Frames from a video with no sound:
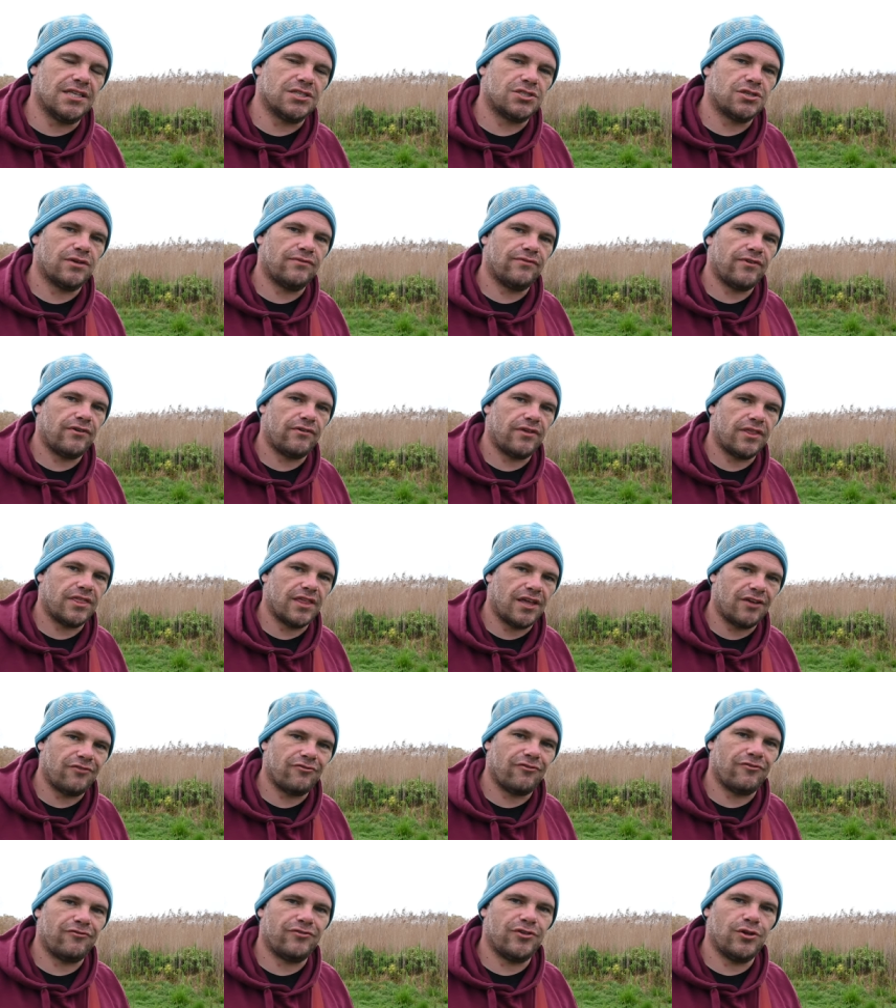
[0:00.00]
So I'm very
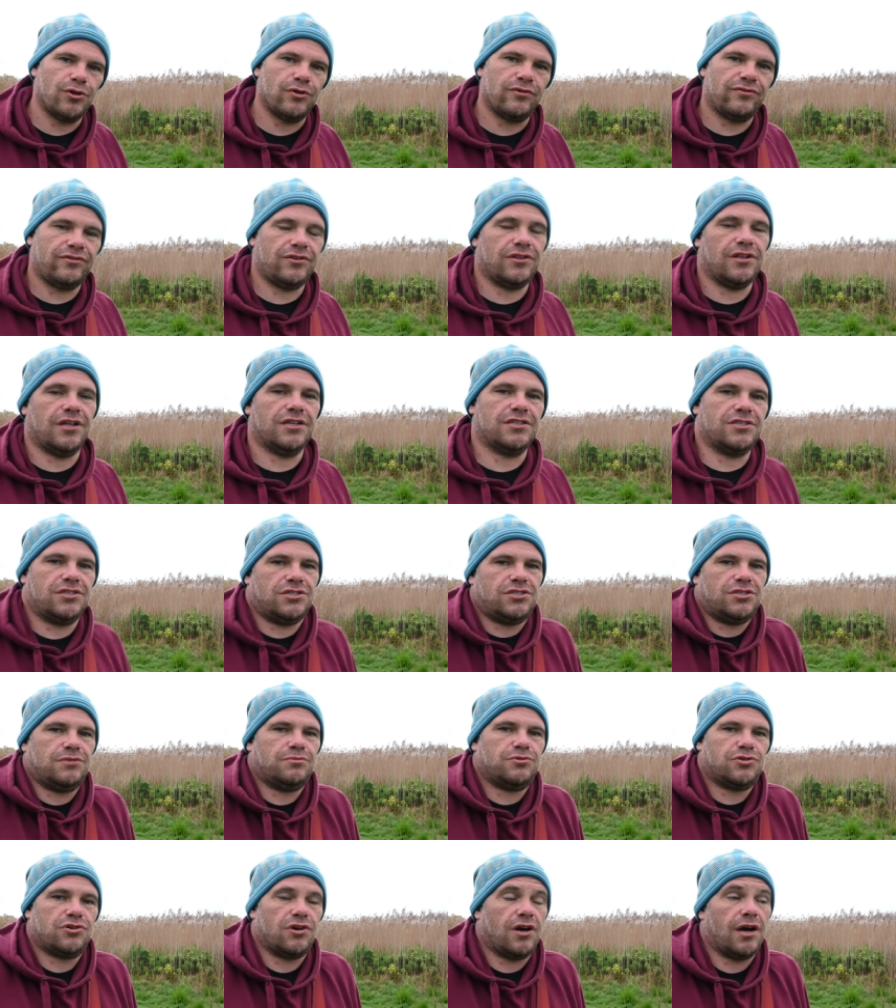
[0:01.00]
thankful for you. If you'd like to
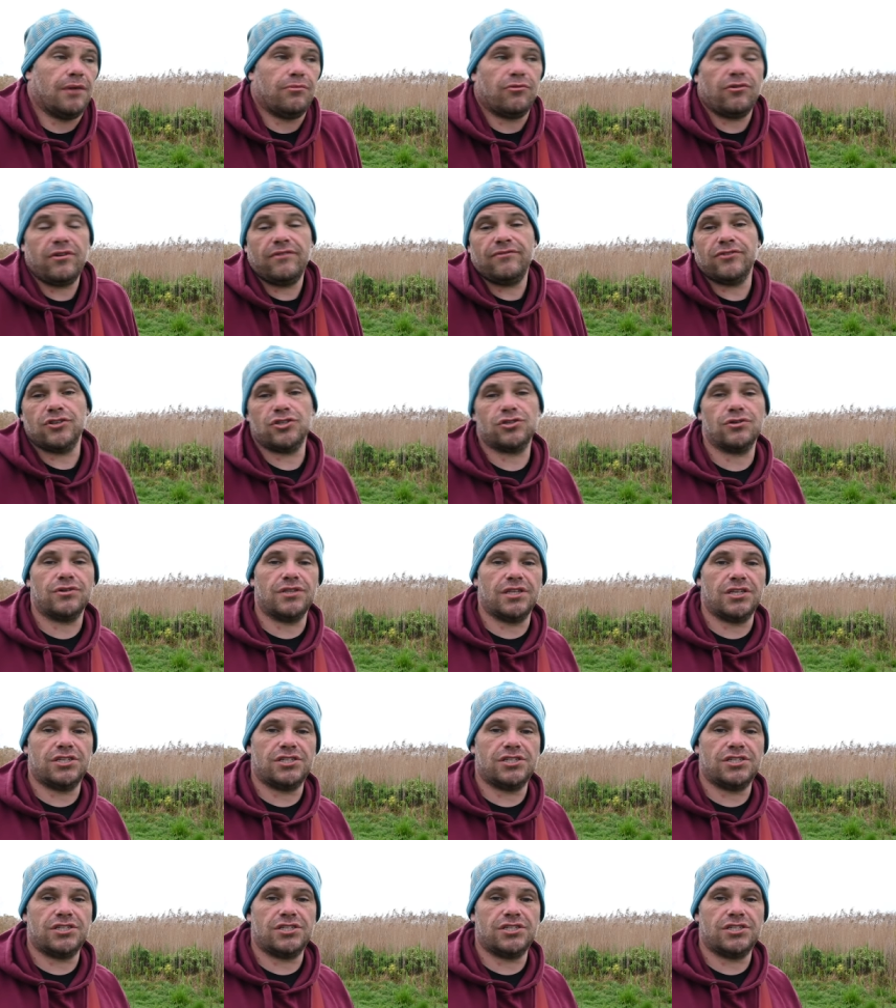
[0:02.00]
subscribe or even join the